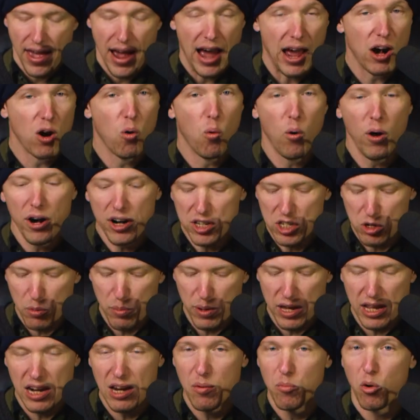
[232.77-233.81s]
I don't want it to
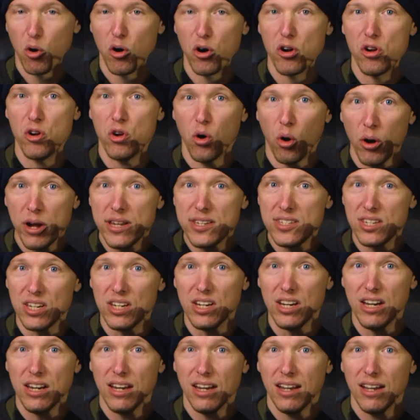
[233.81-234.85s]
be any more
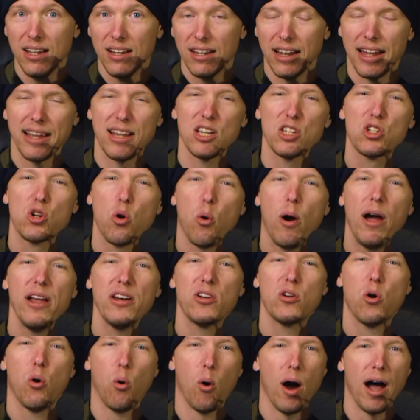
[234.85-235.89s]
noisy, like it's
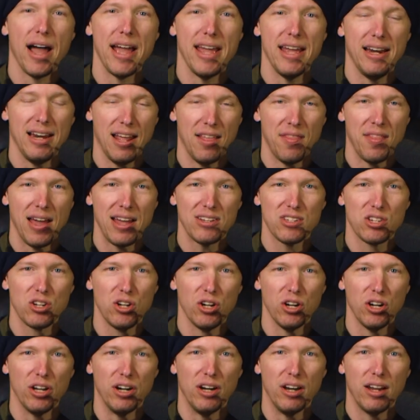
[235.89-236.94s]
quite quiet, and that's
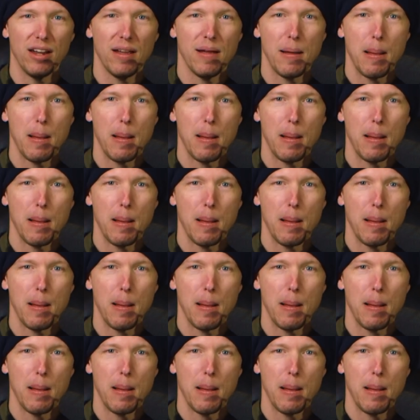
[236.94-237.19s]
good.